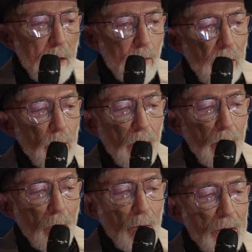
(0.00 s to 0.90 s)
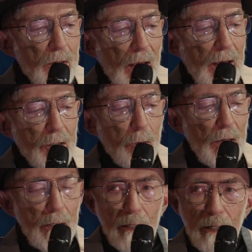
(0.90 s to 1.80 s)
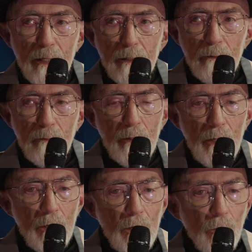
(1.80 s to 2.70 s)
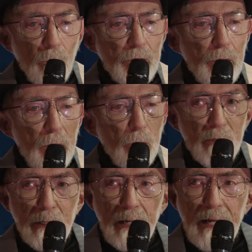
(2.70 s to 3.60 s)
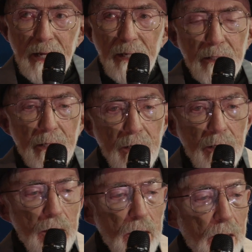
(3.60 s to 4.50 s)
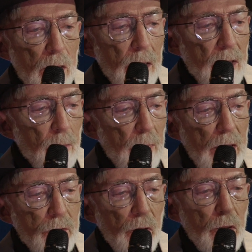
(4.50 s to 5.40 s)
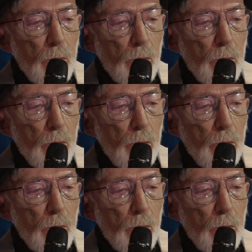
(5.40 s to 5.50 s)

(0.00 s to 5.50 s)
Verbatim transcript: what had to be done was to use light to measure the